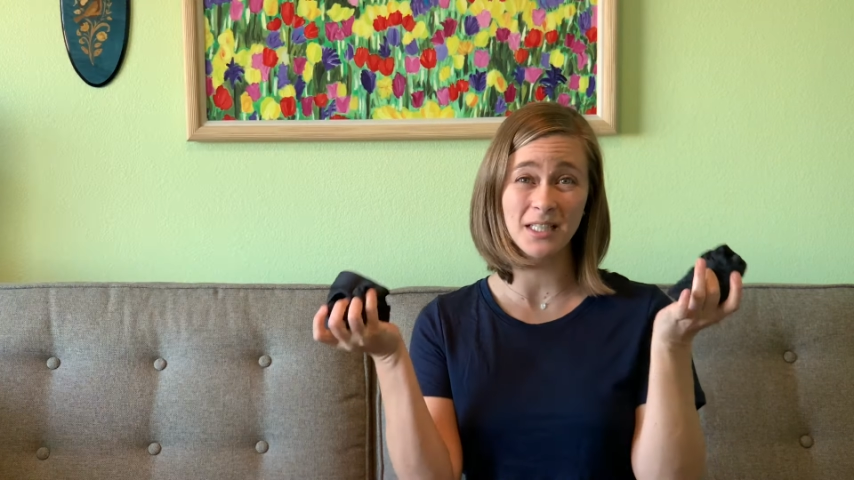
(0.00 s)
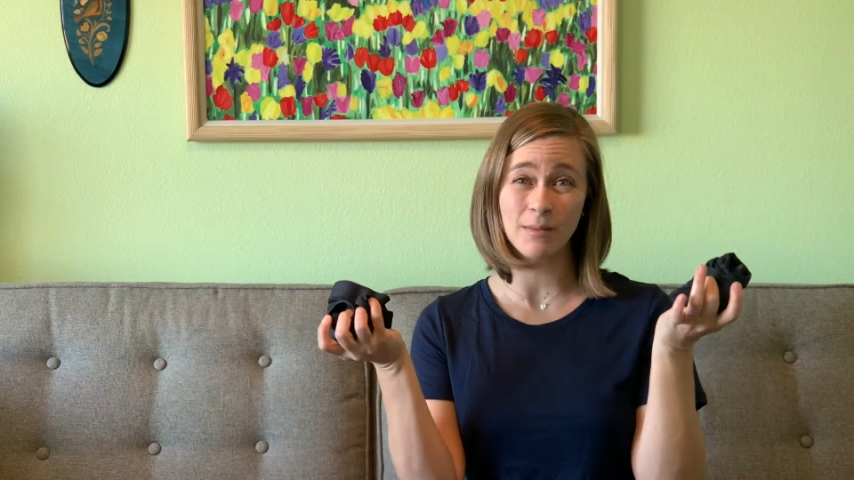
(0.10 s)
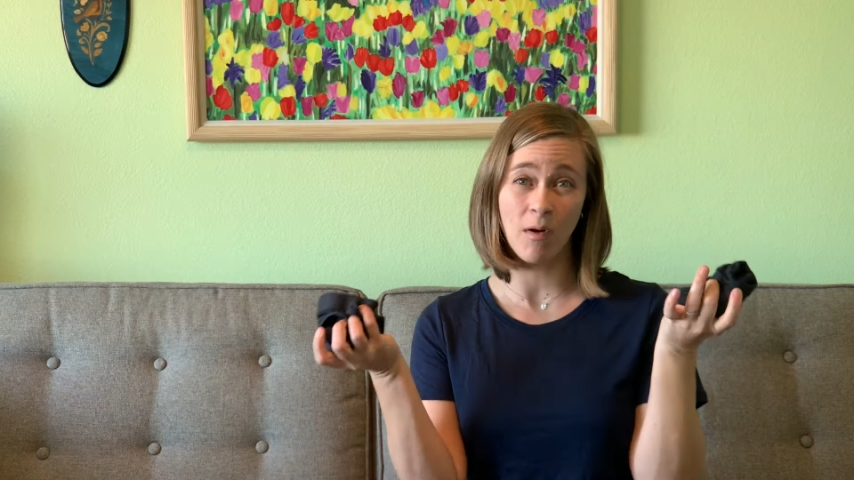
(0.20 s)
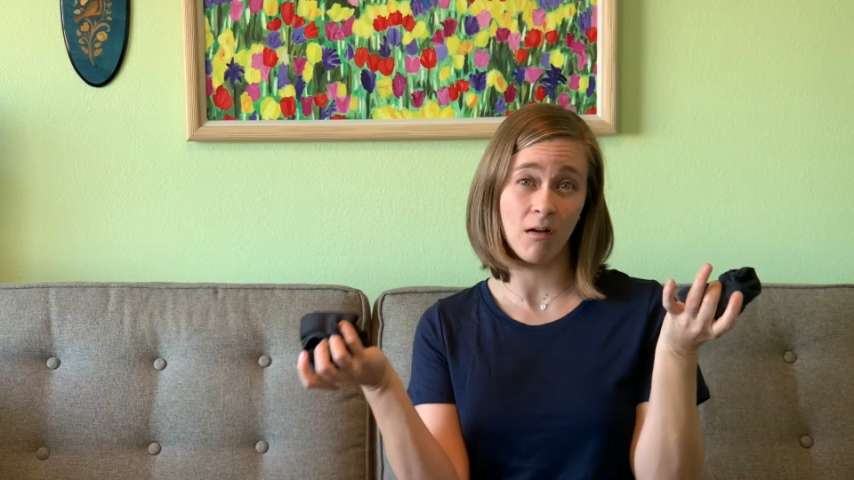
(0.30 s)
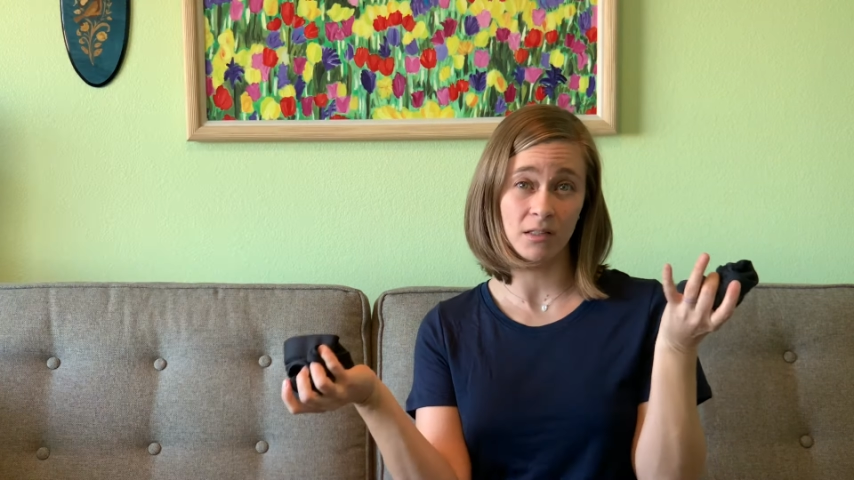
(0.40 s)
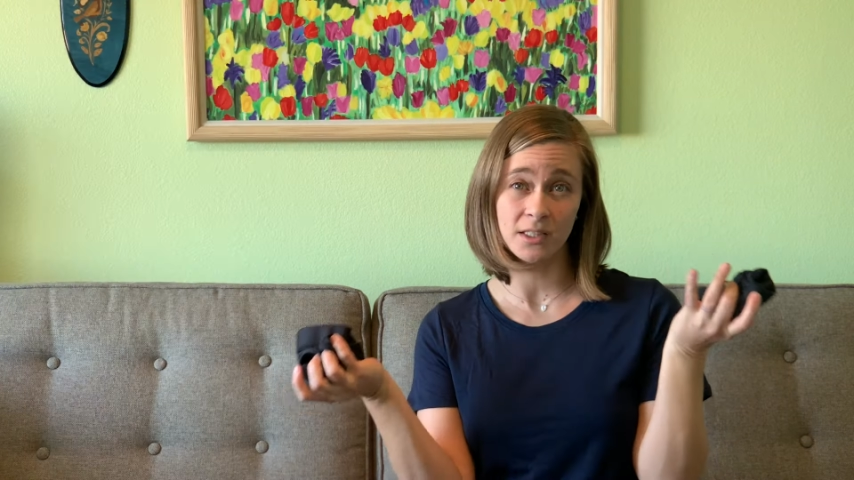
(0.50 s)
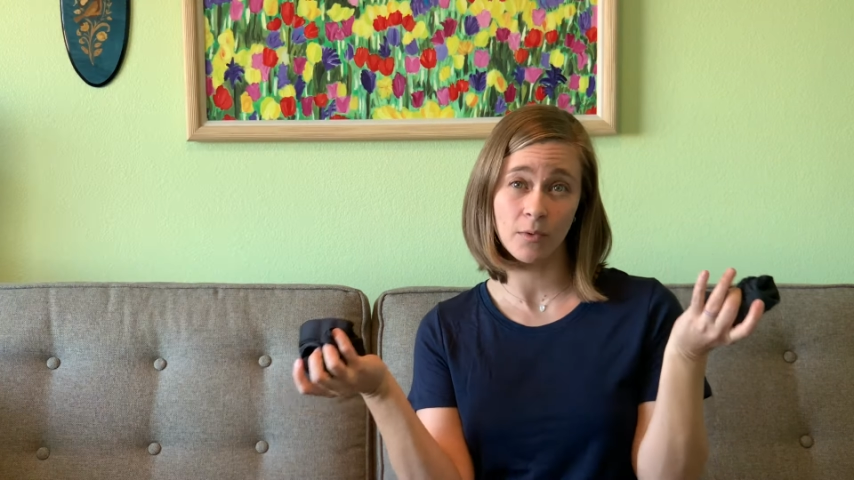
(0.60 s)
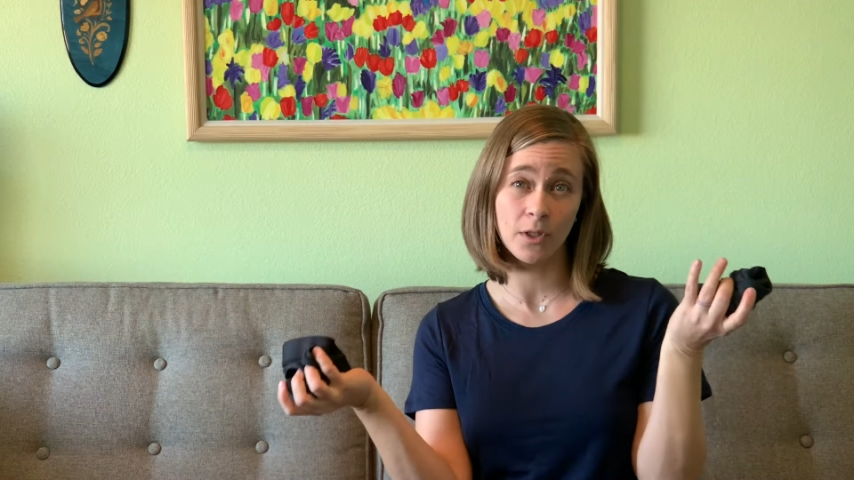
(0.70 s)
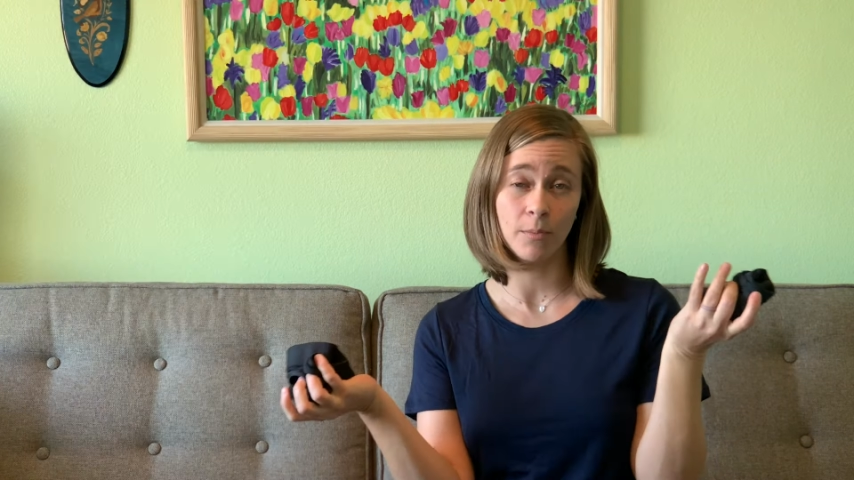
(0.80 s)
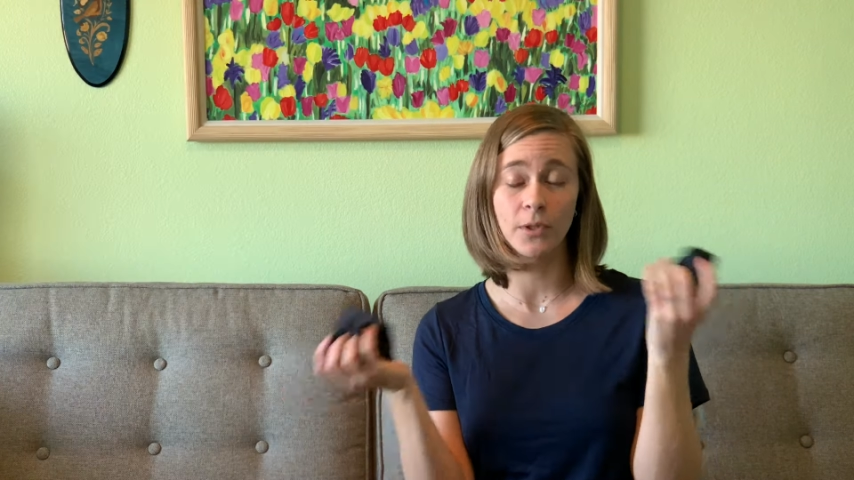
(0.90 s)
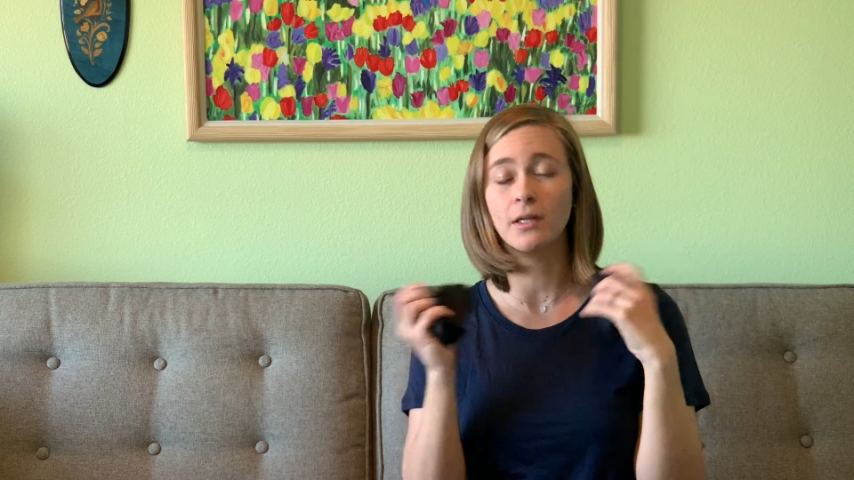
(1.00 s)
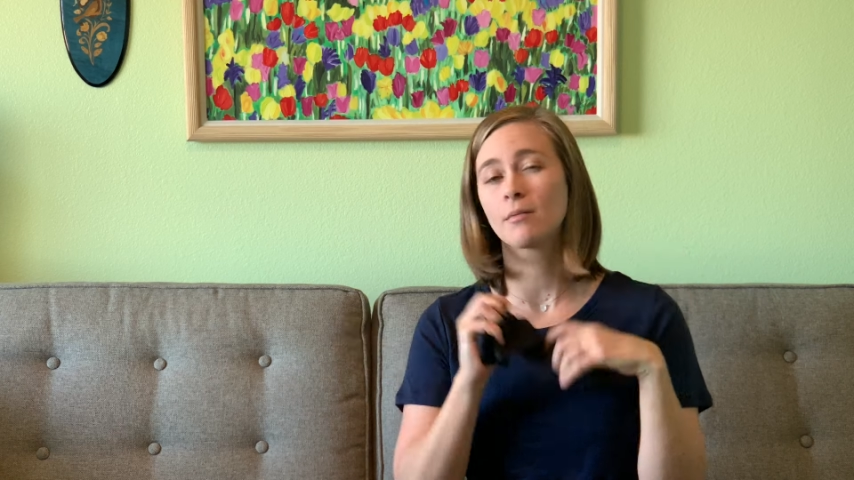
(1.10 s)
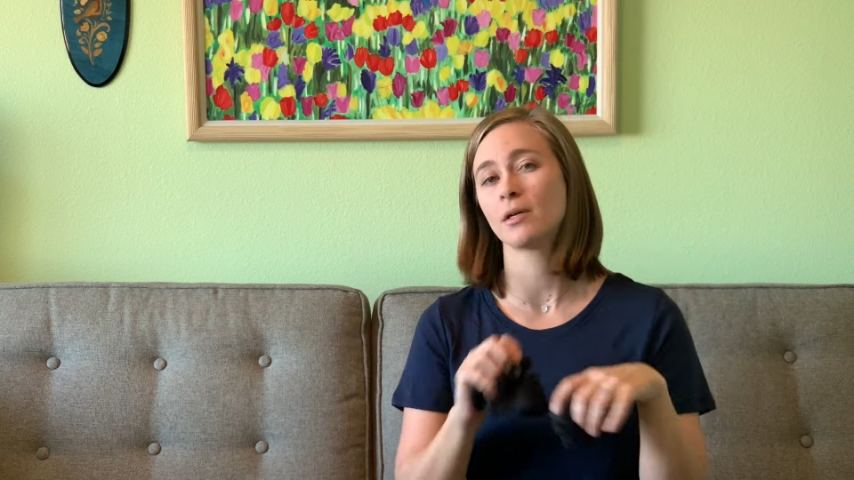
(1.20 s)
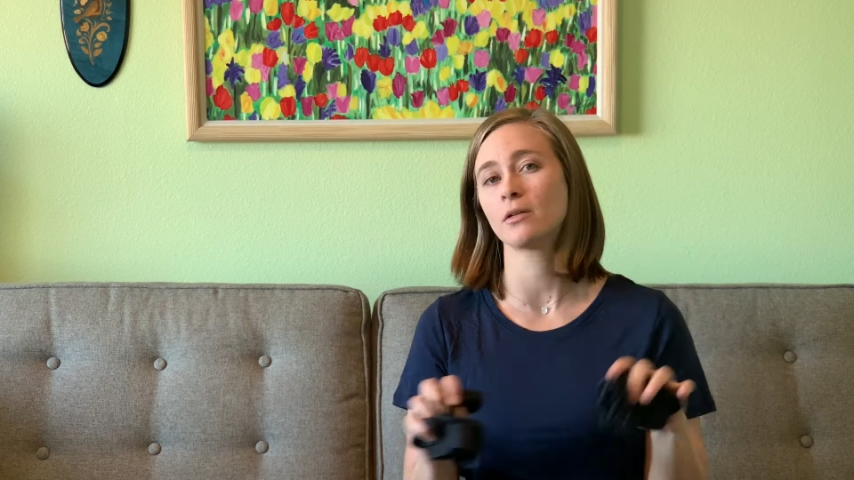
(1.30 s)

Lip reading: small, so when you're putting them in